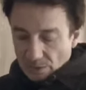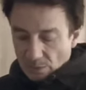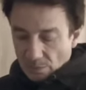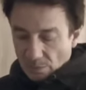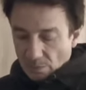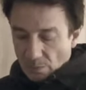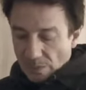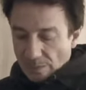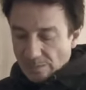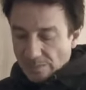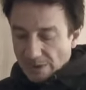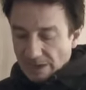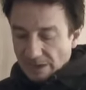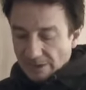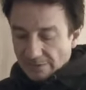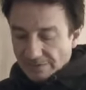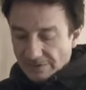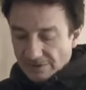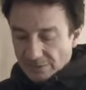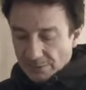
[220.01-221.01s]
When my
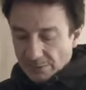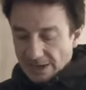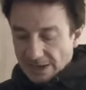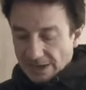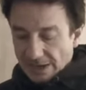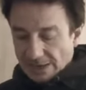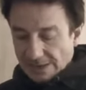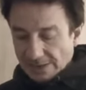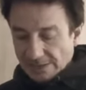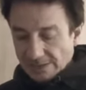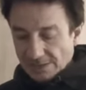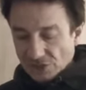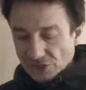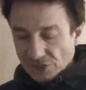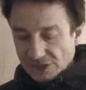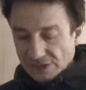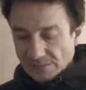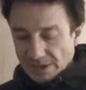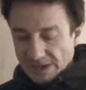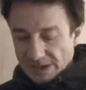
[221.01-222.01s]
love swears that she
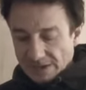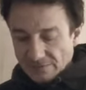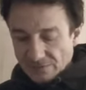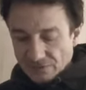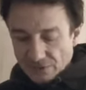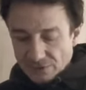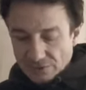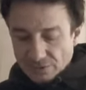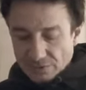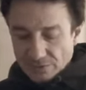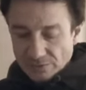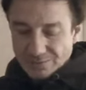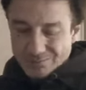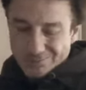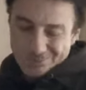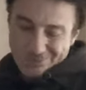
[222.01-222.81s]
is made of truth.